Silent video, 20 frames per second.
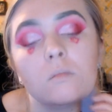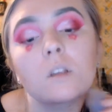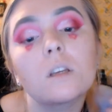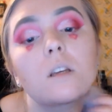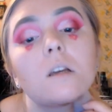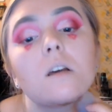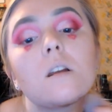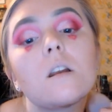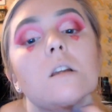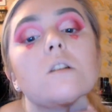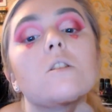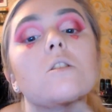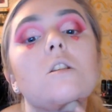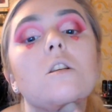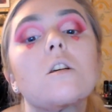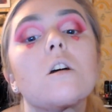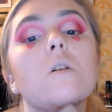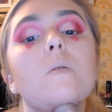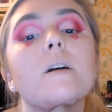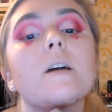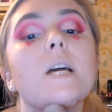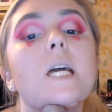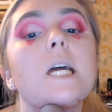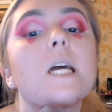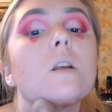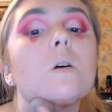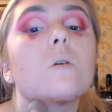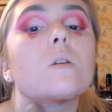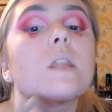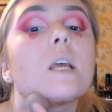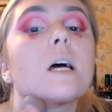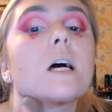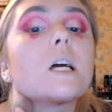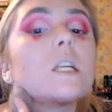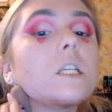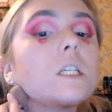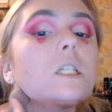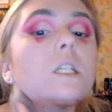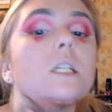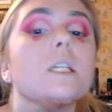And then just go in on
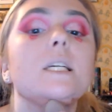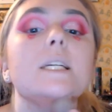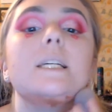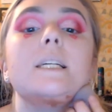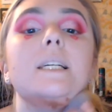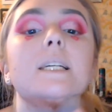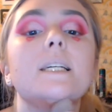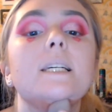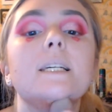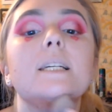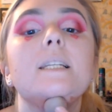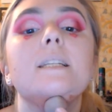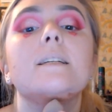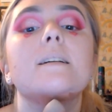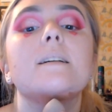that chin.